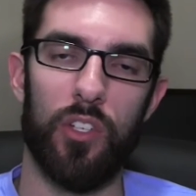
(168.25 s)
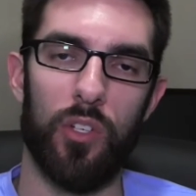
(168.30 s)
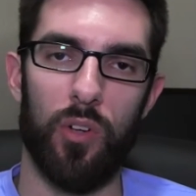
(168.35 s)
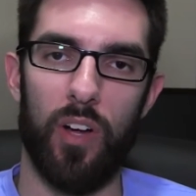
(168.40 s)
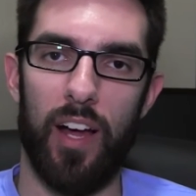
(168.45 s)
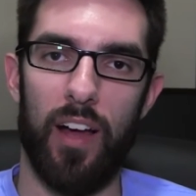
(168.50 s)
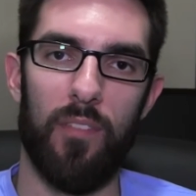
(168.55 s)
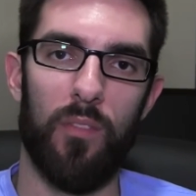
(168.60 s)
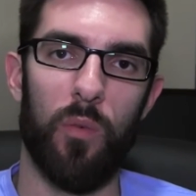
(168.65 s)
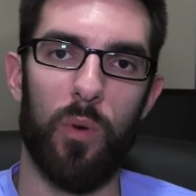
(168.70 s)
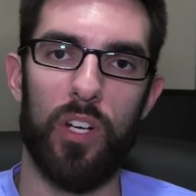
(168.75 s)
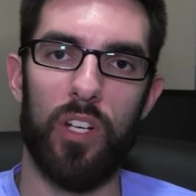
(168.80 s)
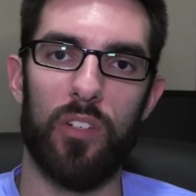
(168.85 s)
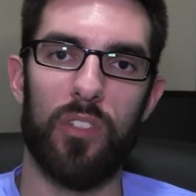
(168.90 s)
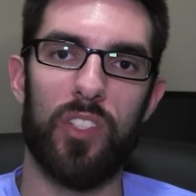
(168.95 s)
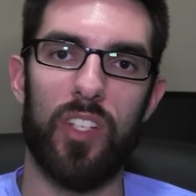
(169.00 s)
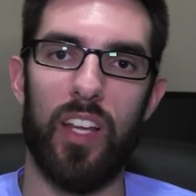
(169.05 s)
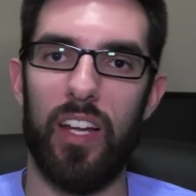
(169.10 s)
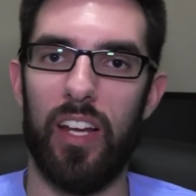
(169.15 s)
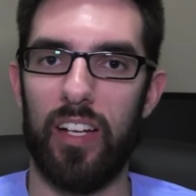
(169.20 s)
you'll have
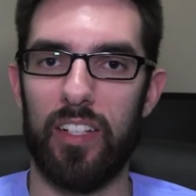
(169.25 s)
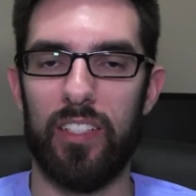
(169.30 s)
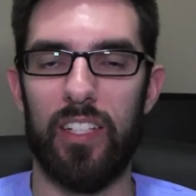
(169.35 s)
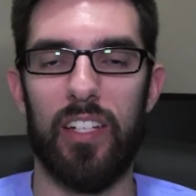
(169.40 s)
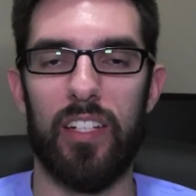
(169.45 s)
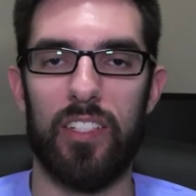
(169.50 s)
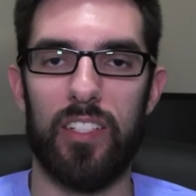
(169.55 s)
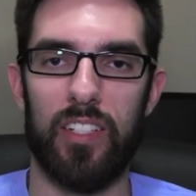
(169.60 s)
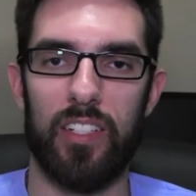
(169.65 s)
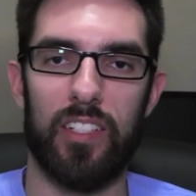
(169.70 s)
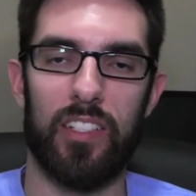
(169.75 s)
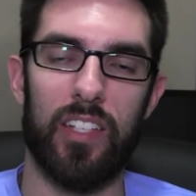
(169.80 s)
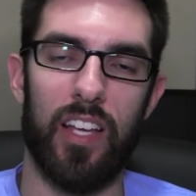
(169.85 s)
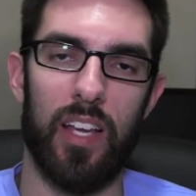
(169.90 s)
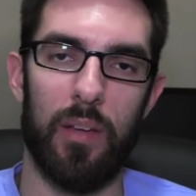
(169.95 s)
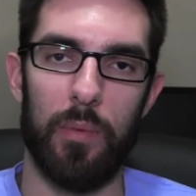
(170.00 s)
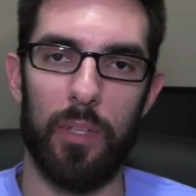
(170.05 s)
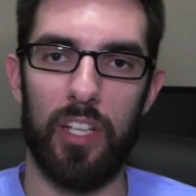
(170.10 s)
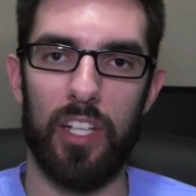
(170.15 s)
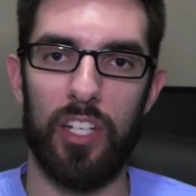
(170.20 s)
Windows 10x86
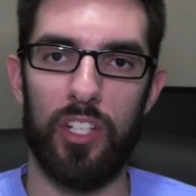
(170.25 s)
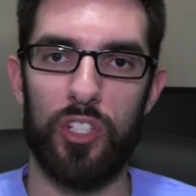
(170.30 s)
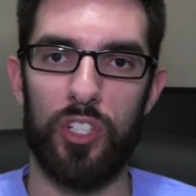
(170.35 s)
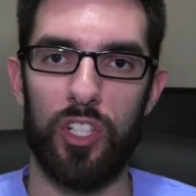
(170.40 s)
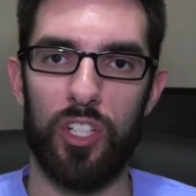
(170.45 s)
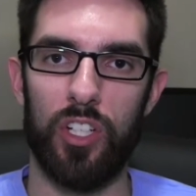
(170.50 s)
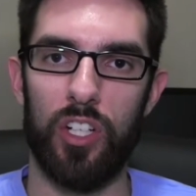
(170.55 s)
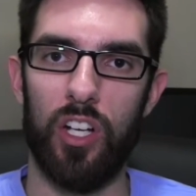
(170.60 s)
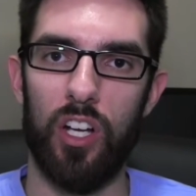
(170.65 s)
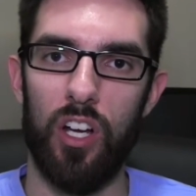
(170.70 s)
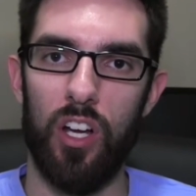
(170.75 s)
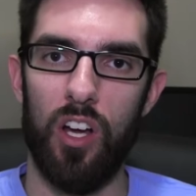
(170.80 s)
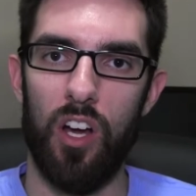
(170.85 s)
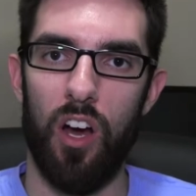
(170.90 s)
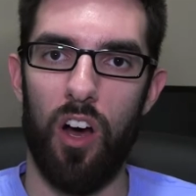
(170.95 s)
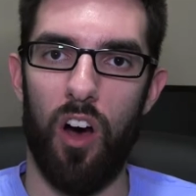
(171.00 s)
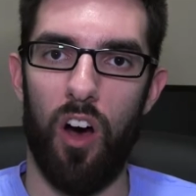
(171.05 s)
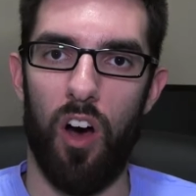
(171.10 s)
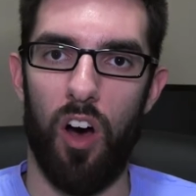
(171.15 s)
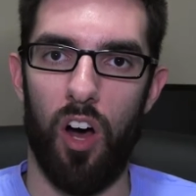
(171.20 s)
emulation
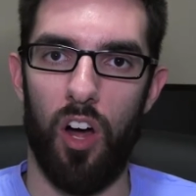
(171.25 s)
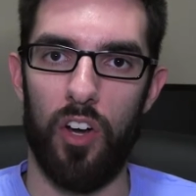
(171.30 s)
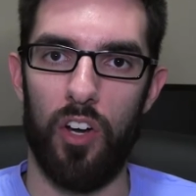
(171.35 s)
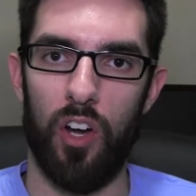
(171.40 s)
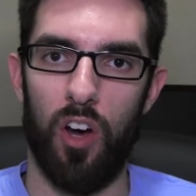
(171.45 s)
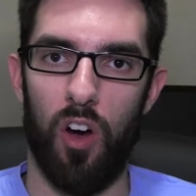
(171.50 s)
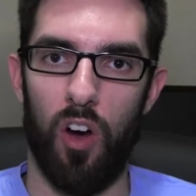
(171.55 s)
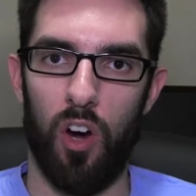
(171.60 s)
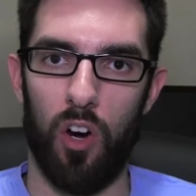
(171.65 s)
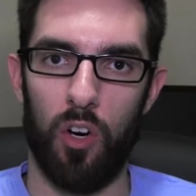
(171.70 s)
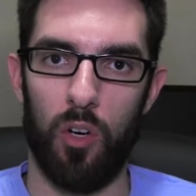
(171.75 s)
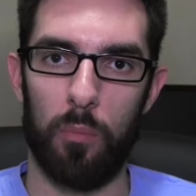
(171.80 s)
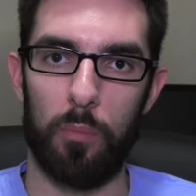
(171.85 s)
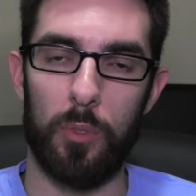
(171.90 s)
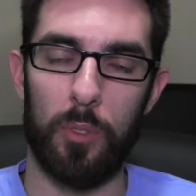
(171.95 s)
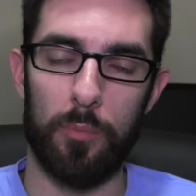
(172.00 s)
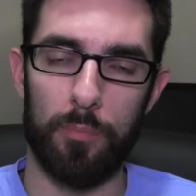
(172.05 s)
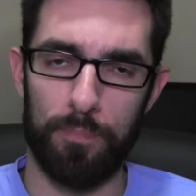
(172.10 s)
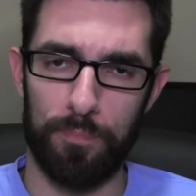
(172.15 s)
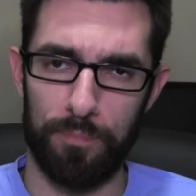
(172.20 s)
on ARM.